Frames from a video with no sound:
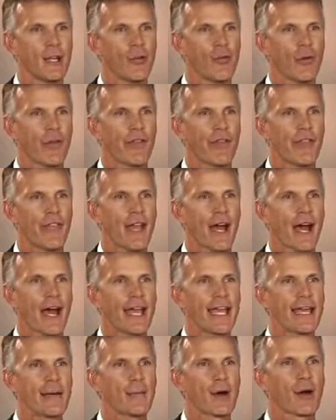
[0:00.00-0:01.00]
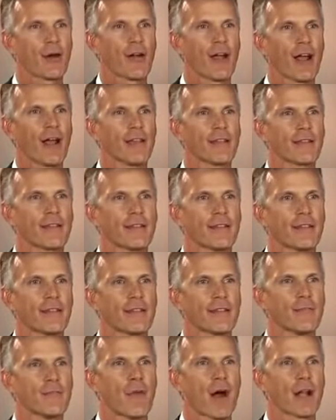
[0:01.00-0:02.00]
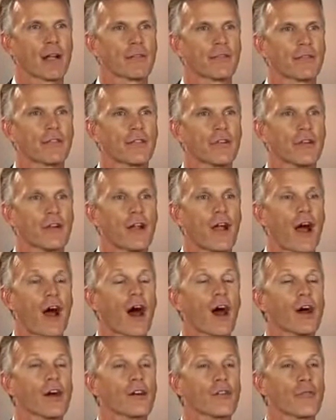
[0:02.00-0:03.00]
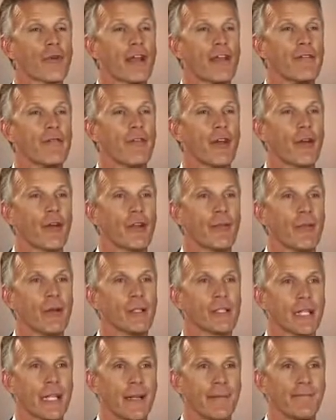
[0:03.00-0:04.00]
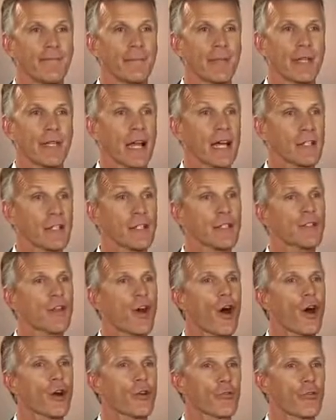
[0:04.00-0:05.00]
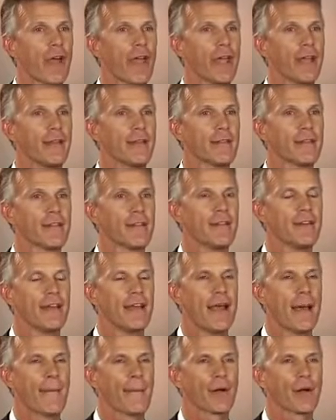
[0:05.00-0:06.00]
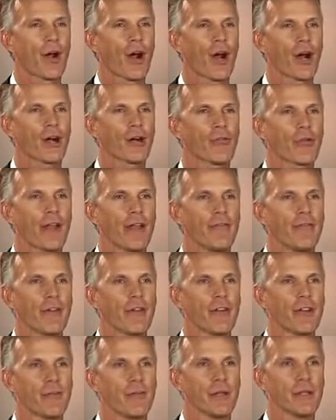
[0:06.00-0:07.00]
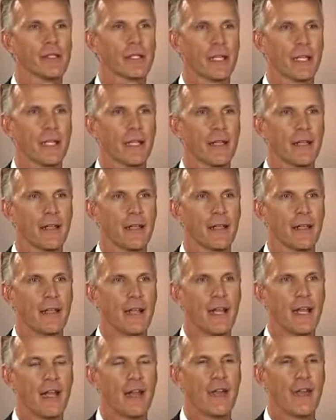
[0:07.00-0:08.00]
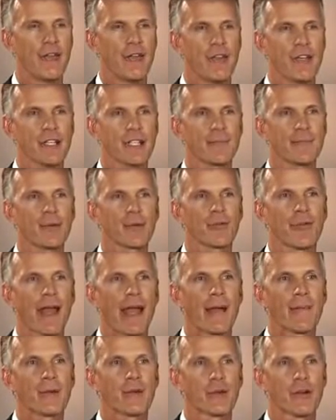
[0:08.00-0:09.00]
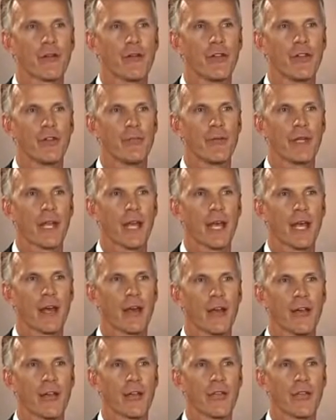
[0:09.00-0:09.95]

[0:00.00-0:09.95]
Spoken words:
with the IMRS to monitor heart rate variability. Not just heart rate, but heart rate variability. This parameter of human health